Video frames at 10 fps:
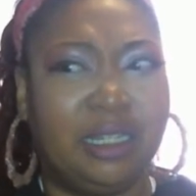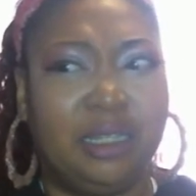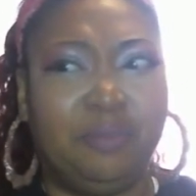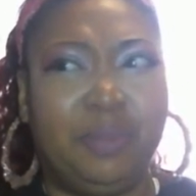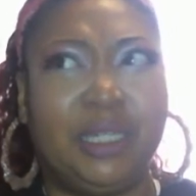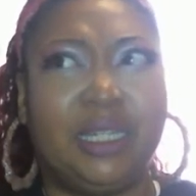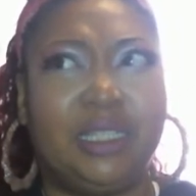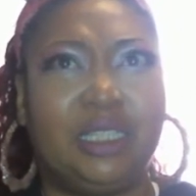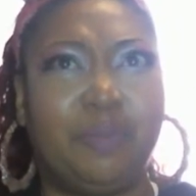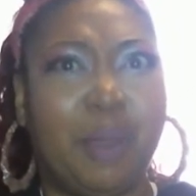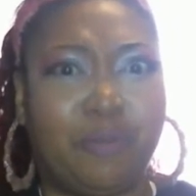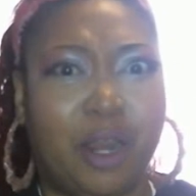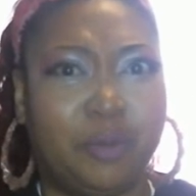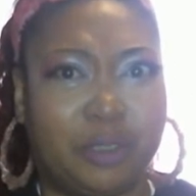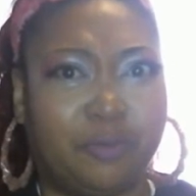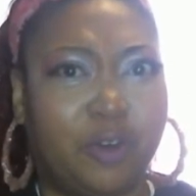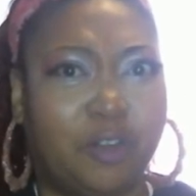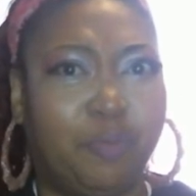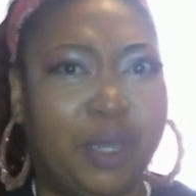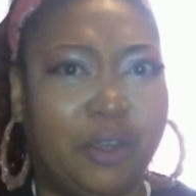because the pep rally was in front
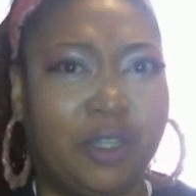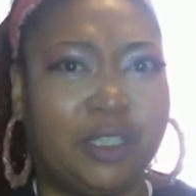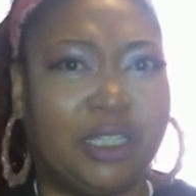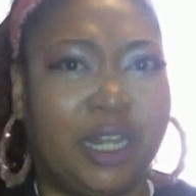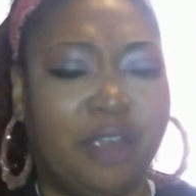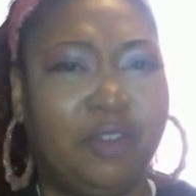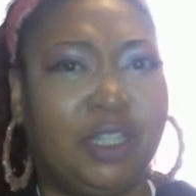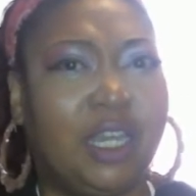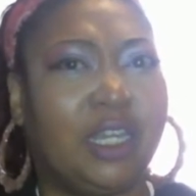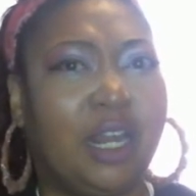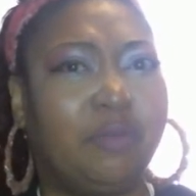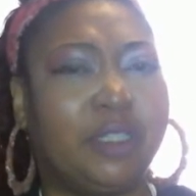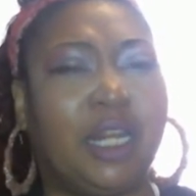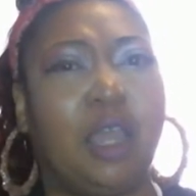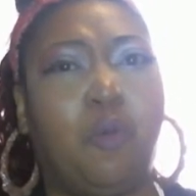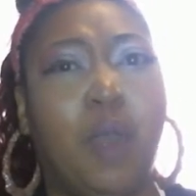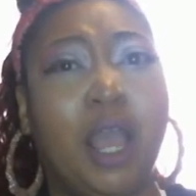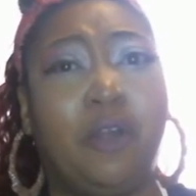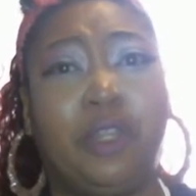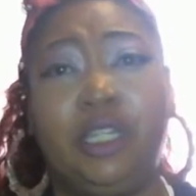of parents and everything, and I was like,
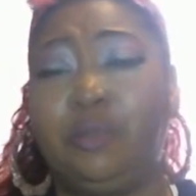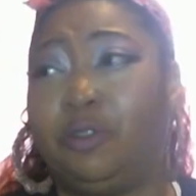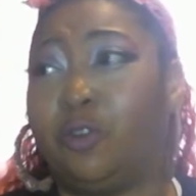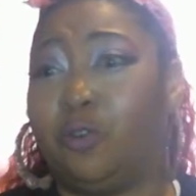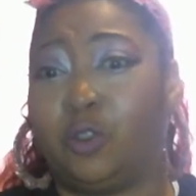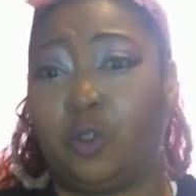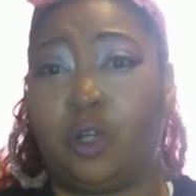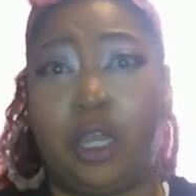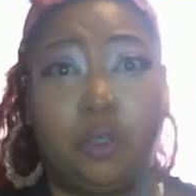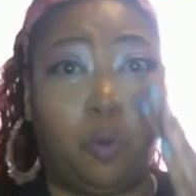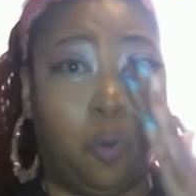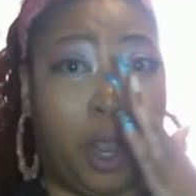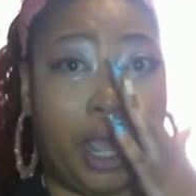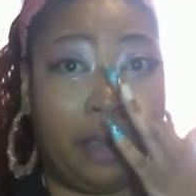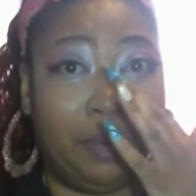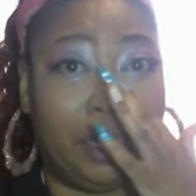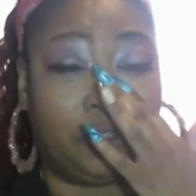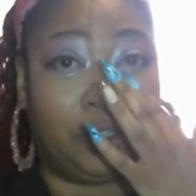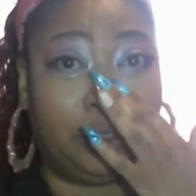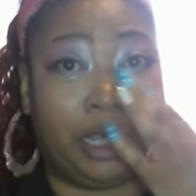wow, these girls are like way meaner
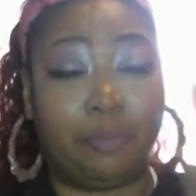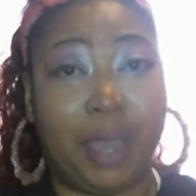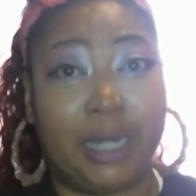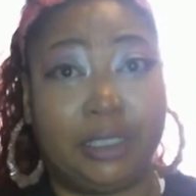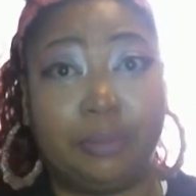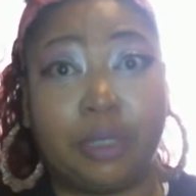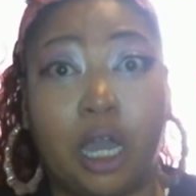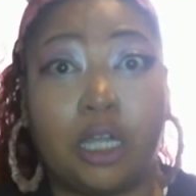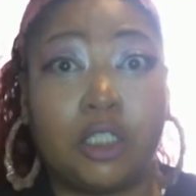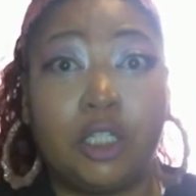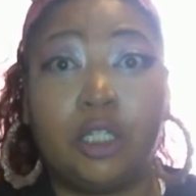than like Patty Simcox